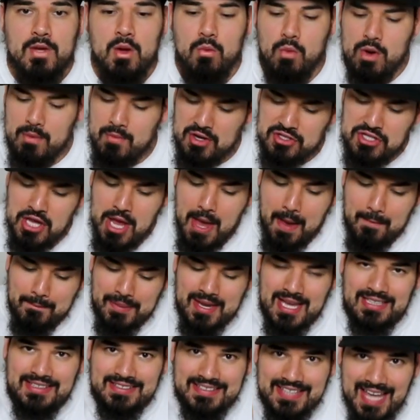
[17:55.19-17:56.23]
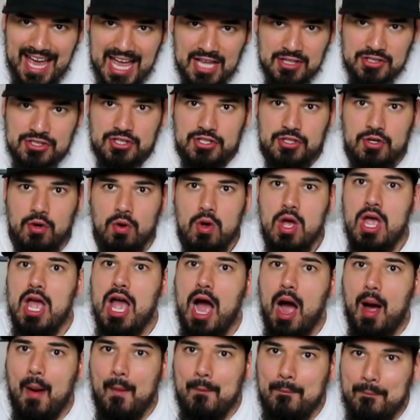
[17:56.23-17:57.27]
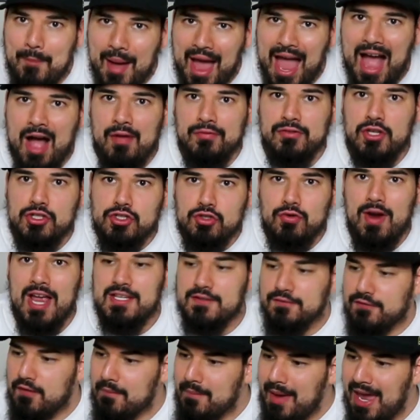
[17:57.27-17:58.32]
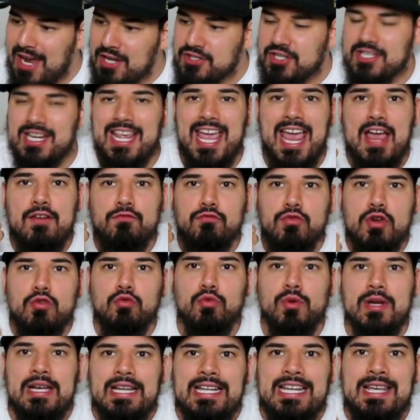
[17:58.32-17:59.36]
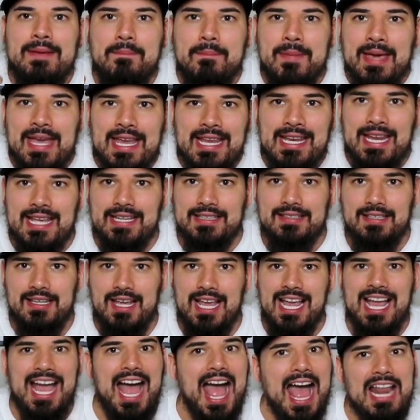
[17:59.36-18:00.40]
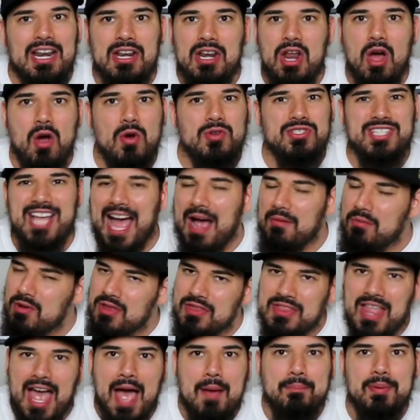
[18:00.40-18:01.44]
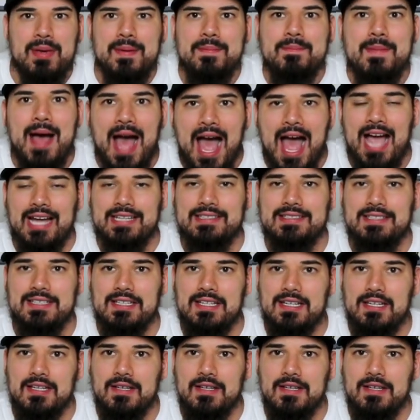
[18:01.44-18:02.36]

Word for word: We must be intentional about the transformation if we really mean it. And God knows God will not be mocked.